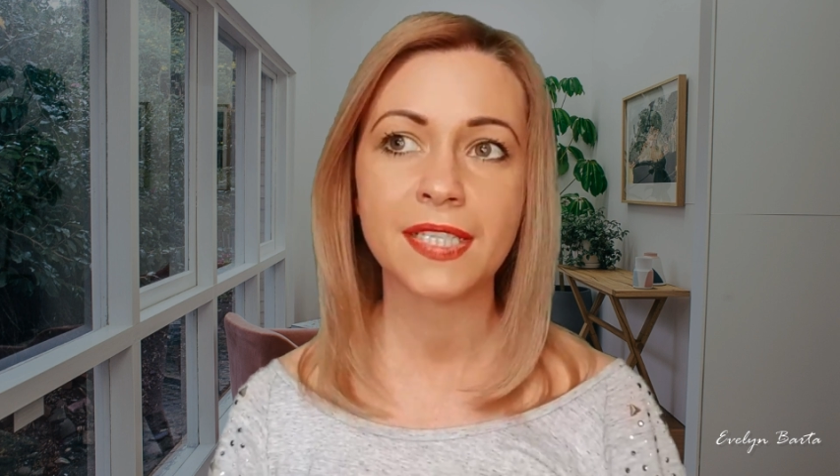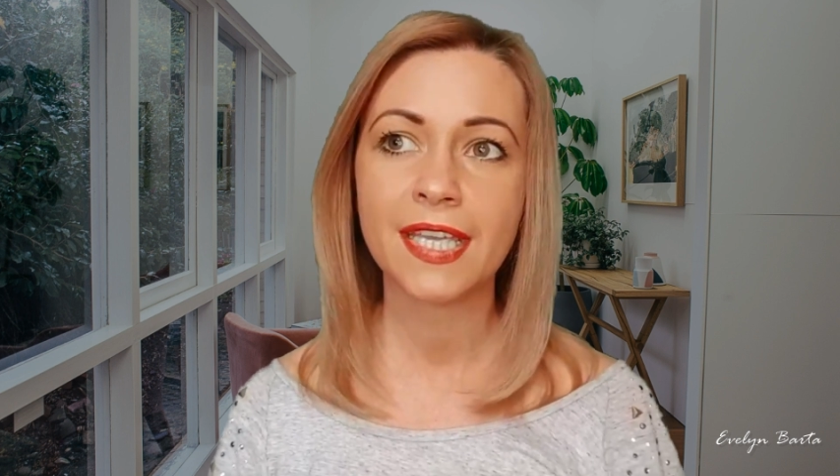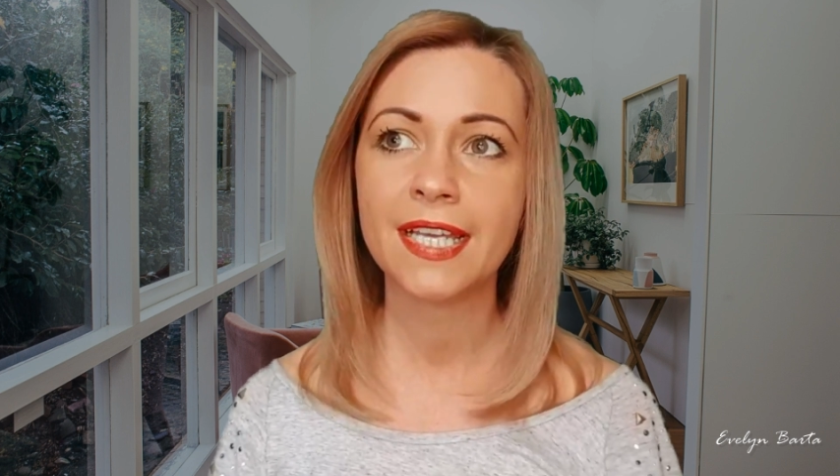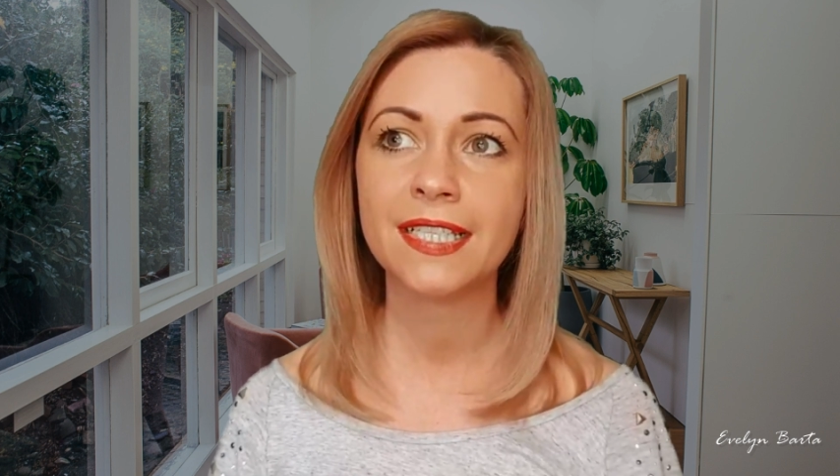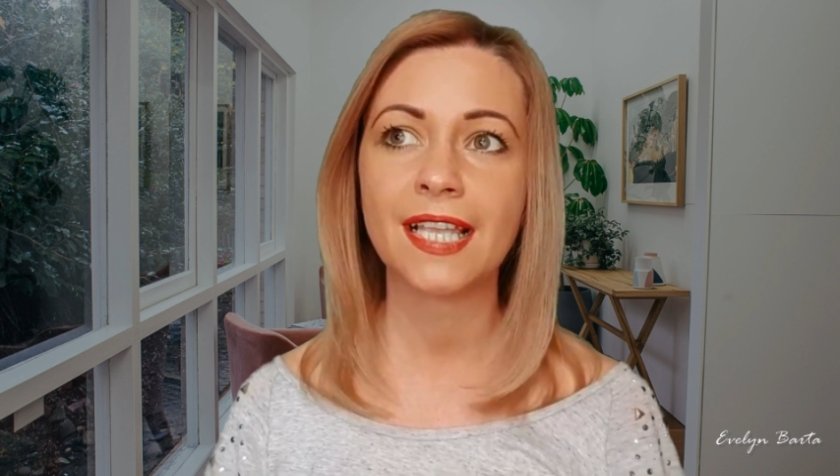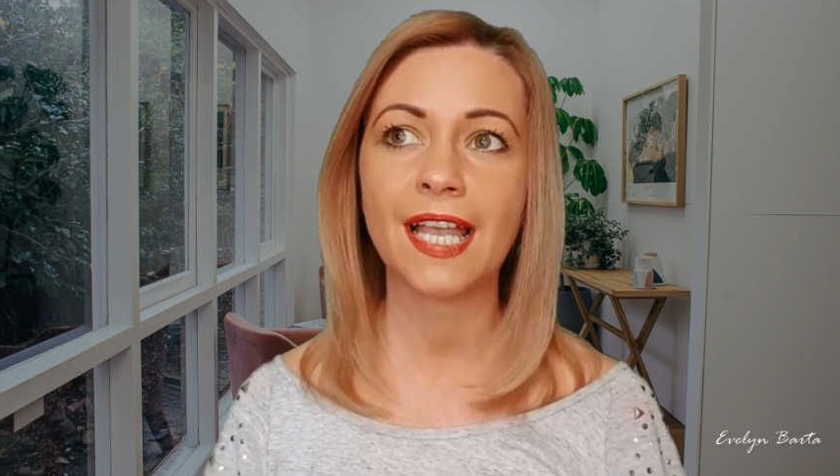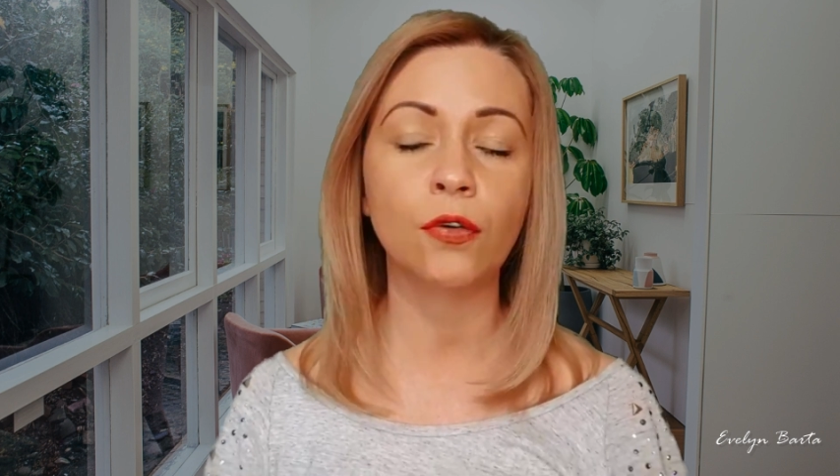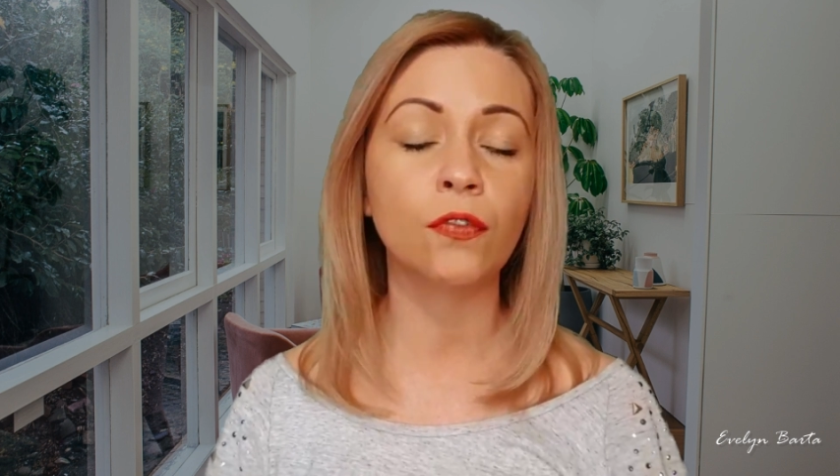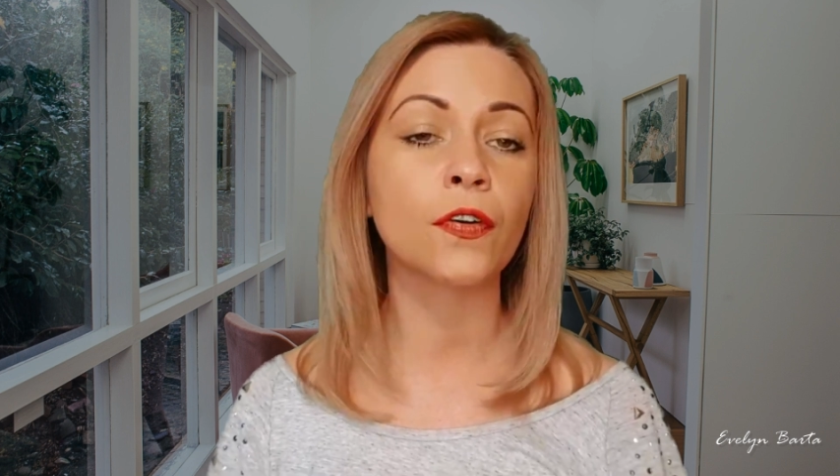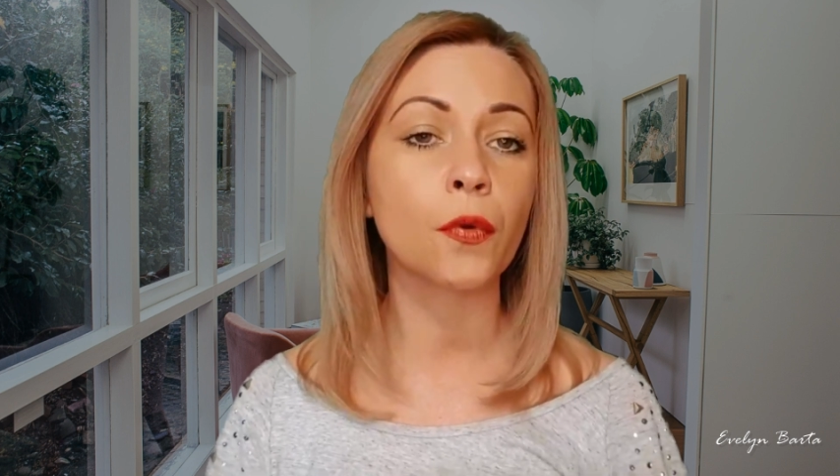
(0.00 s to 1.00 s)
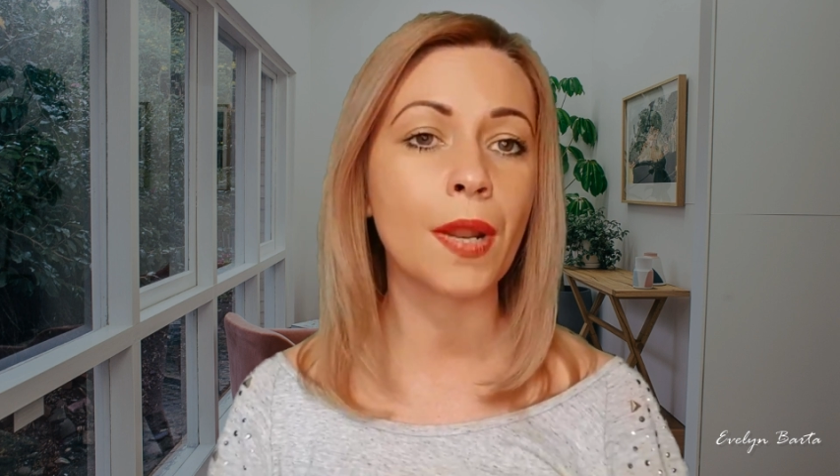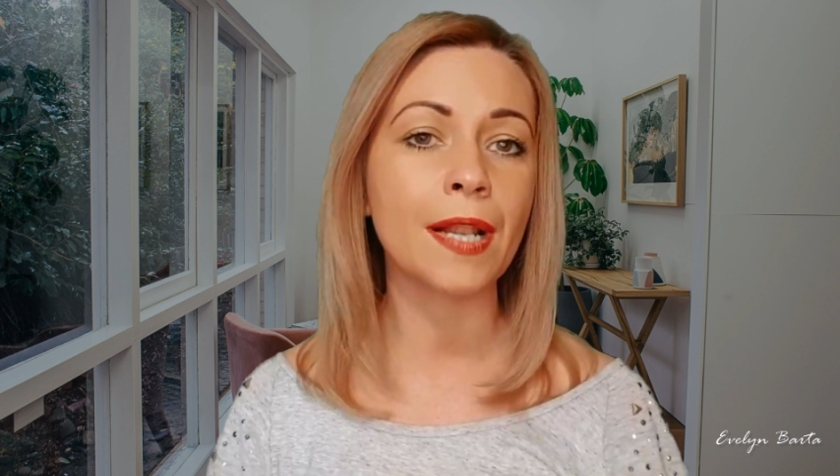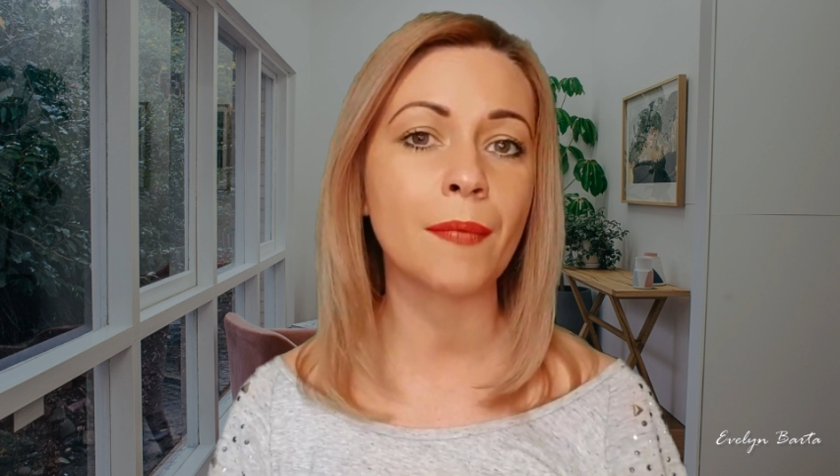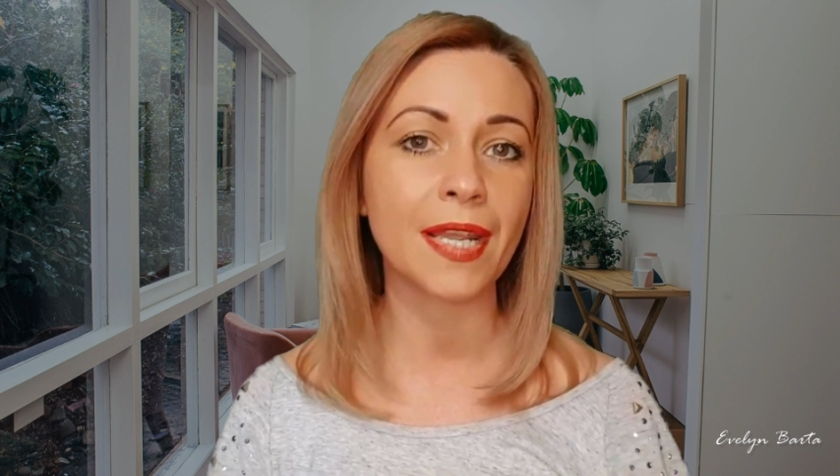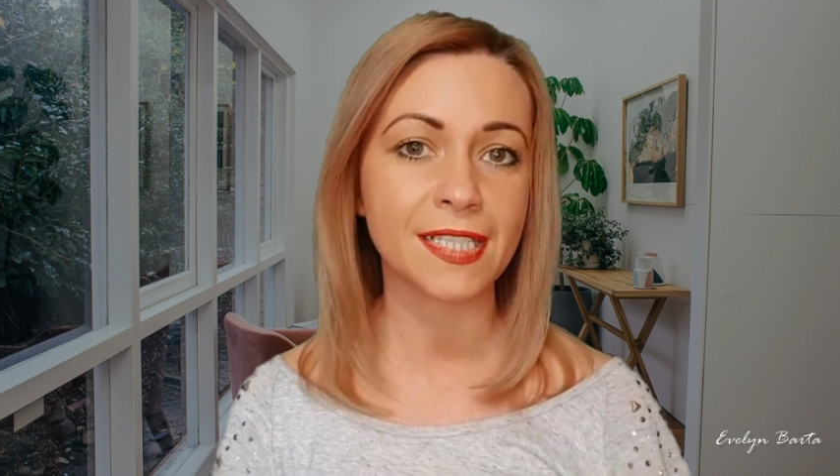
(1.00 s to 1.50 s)
Yes, I
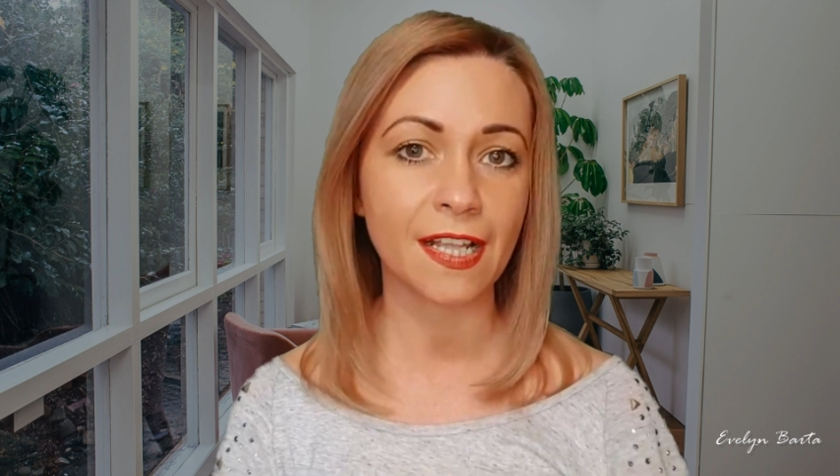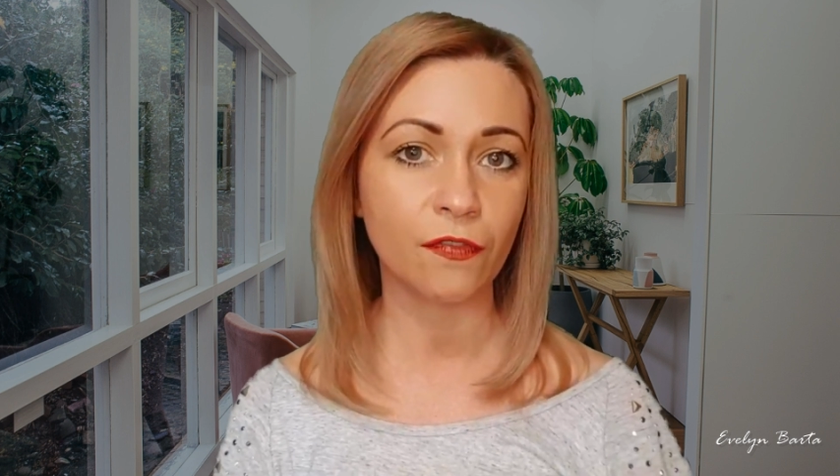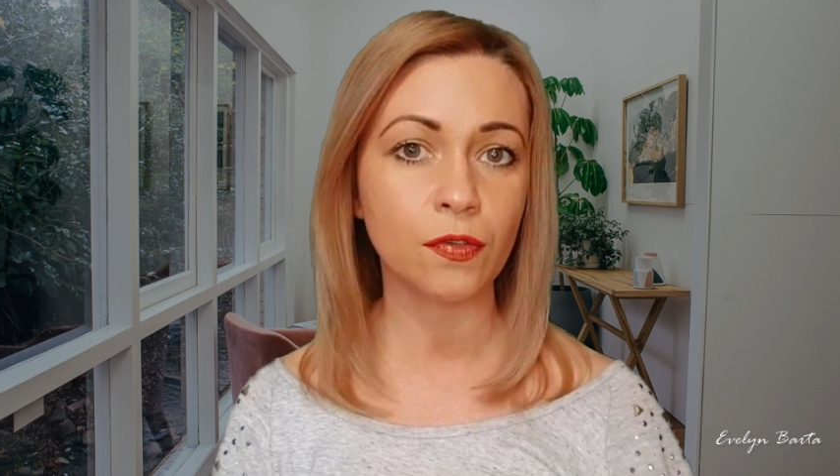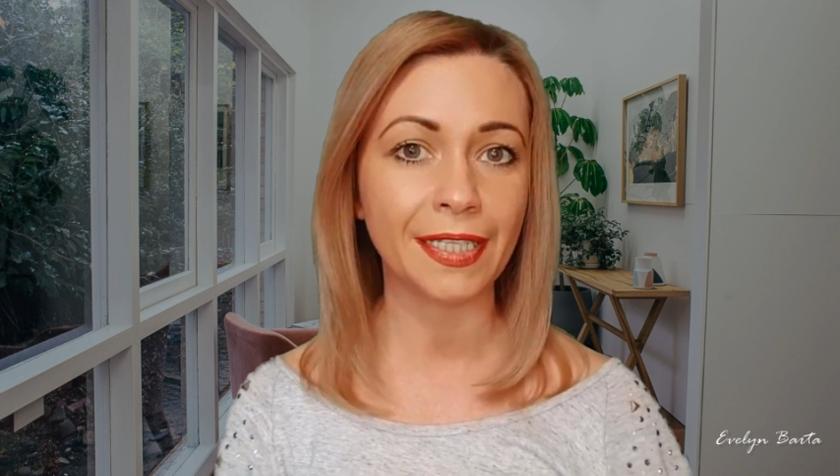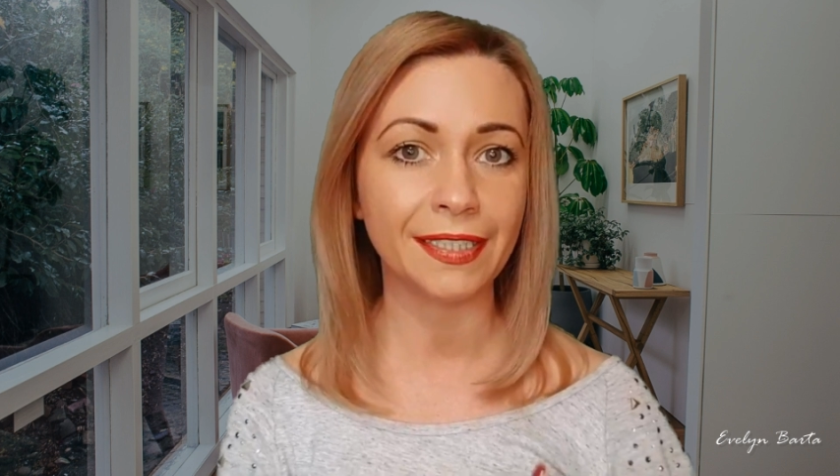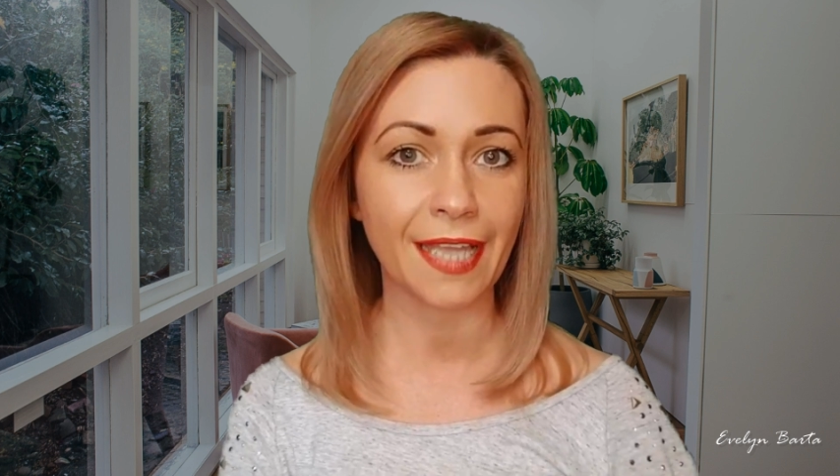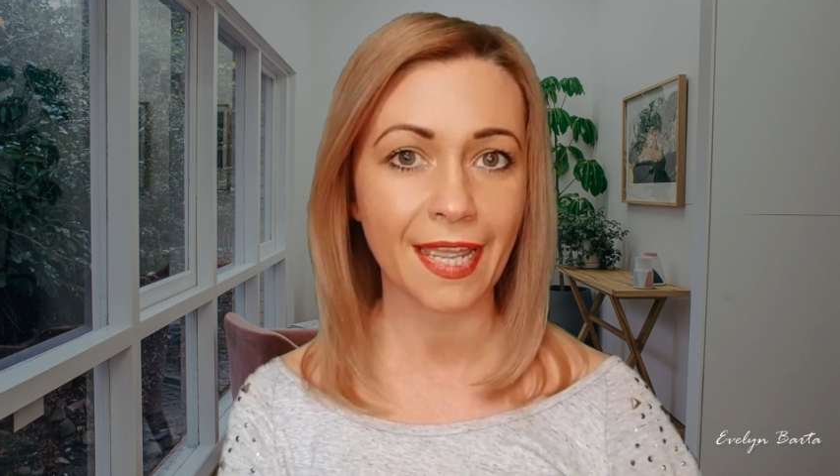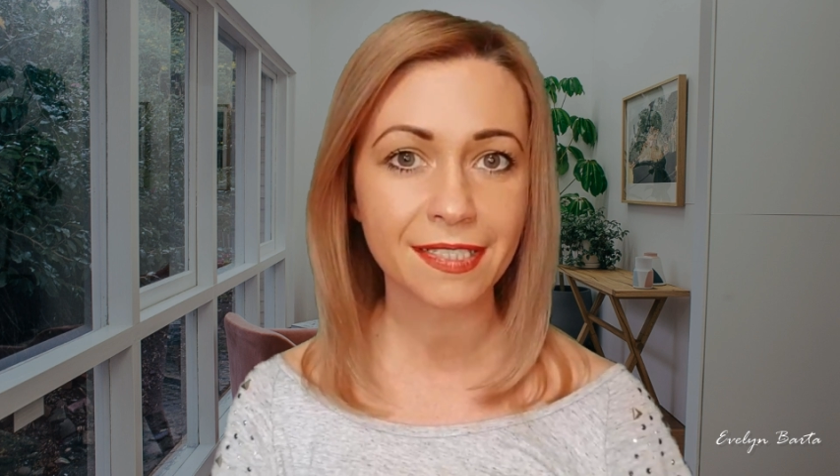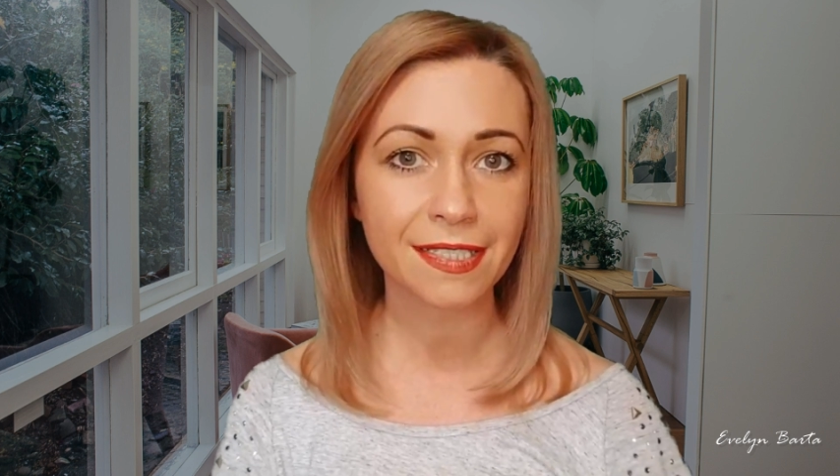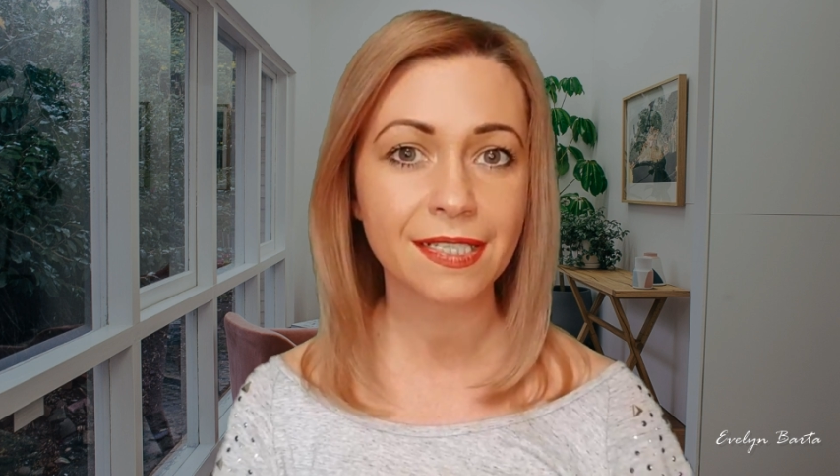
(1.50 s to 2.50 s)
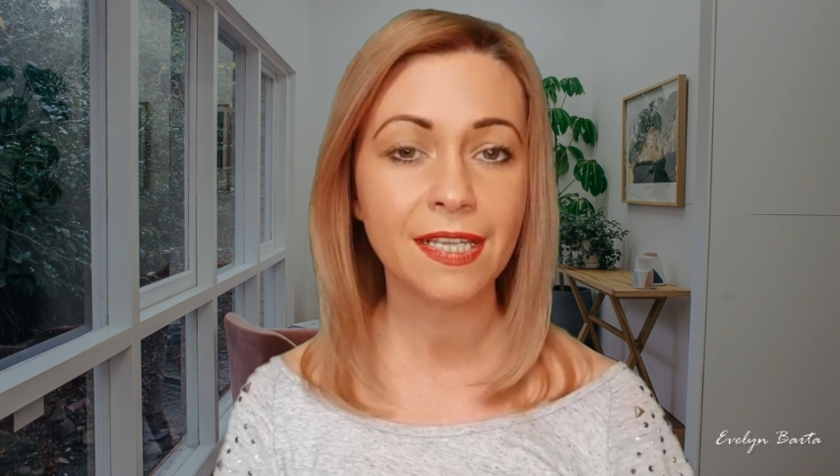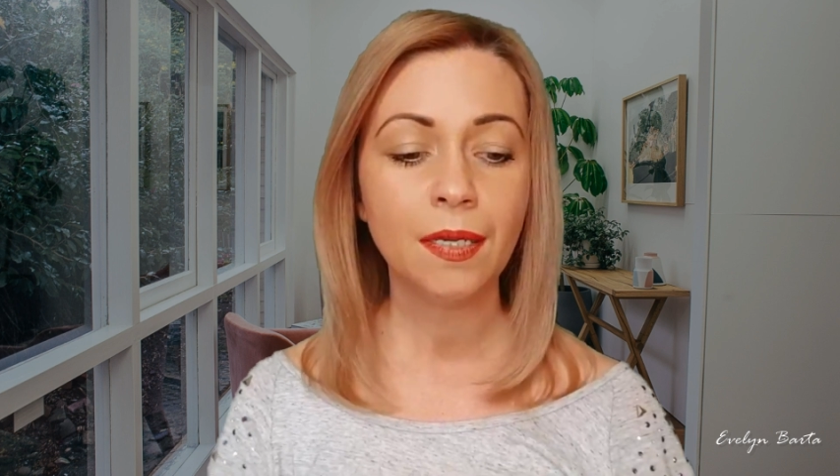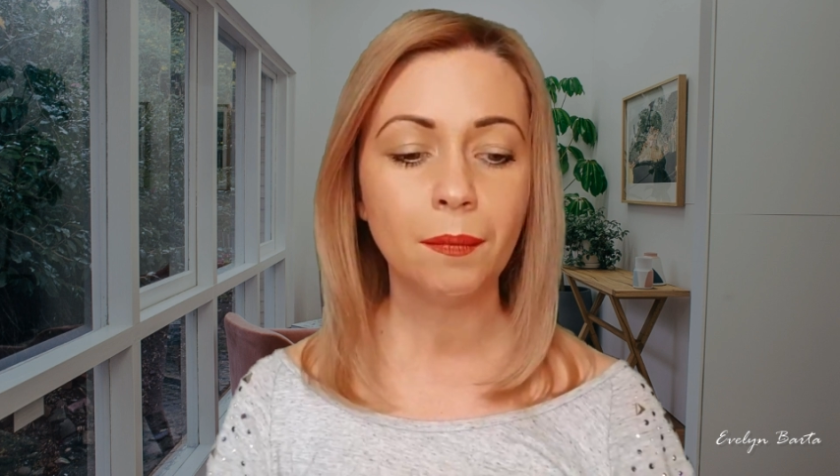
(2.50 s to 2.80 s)
overwhelm myself with my tasks,